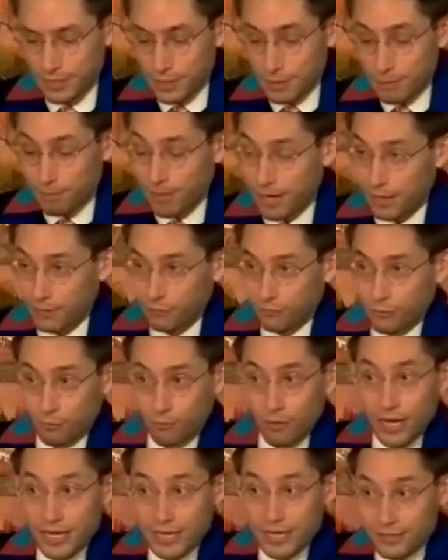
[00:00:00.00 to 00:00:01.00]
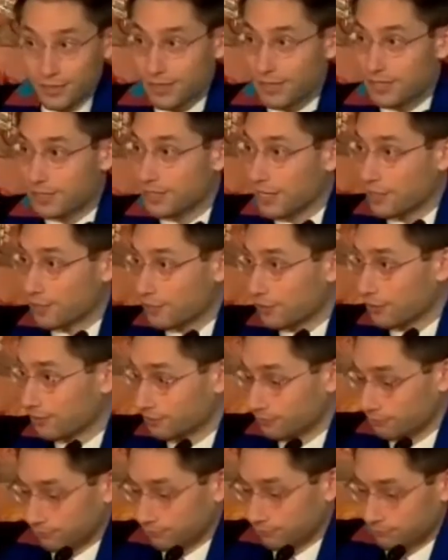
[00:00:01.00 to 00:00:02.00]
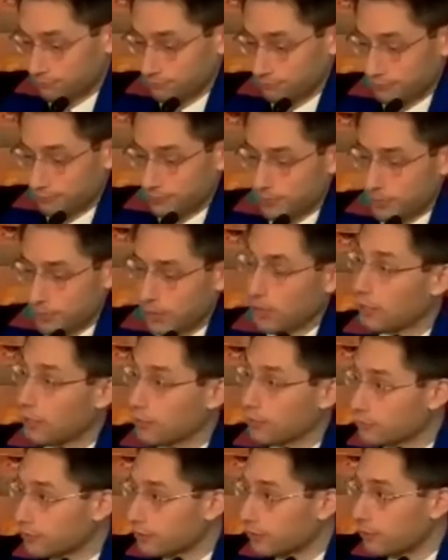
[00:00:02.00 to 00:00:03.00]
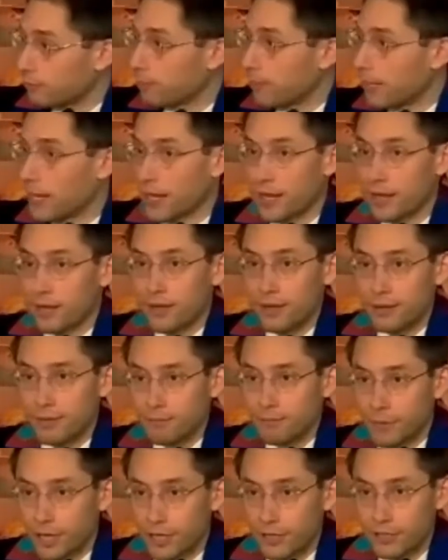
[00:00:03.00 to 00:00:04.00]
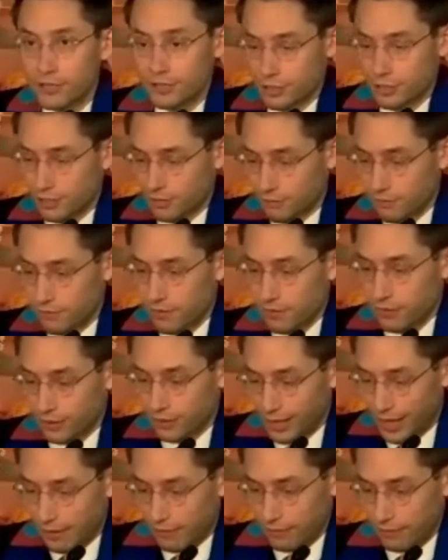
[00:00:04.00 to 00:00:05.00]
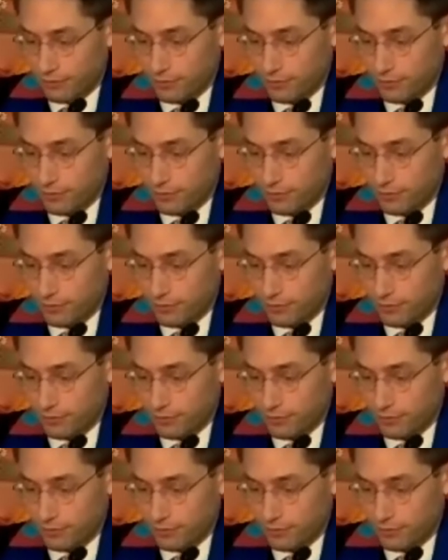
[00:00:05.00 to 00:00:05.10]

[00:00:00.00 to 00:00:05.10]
by the right and center, but also by much of the left.